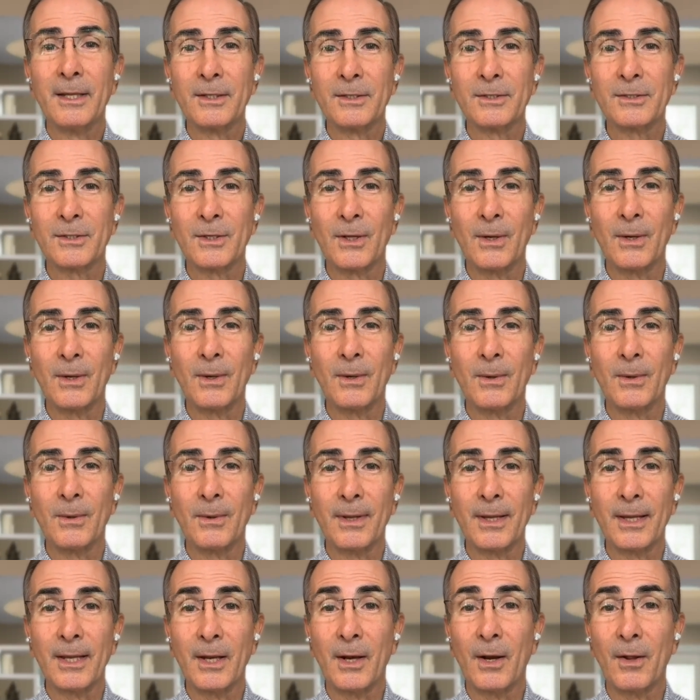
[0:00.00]
So,
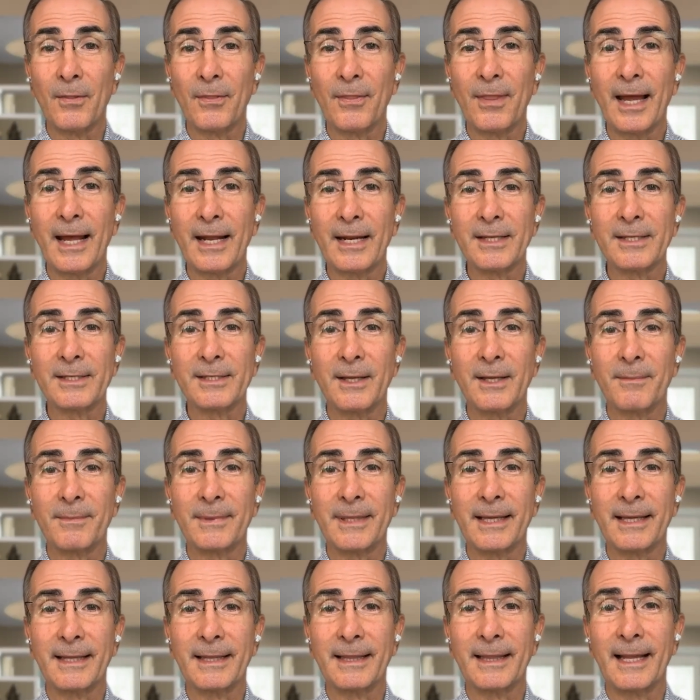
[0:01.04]
that is
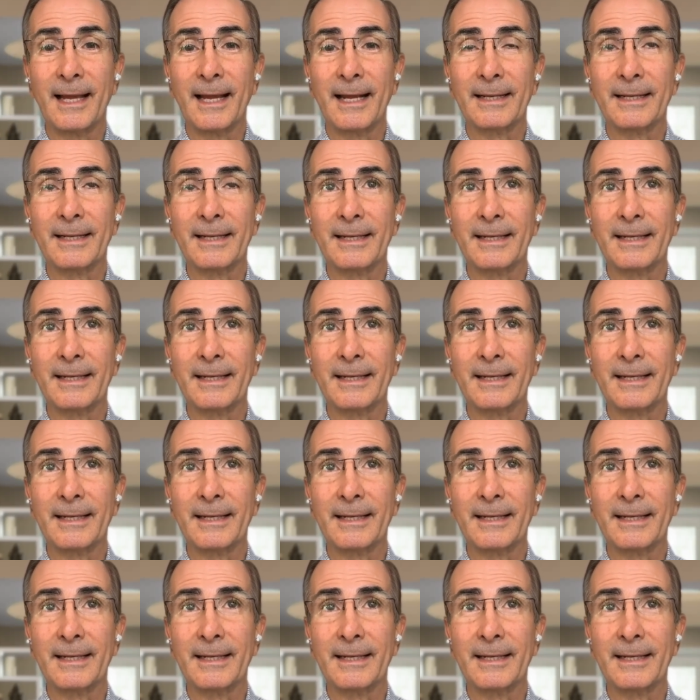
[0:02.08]
something that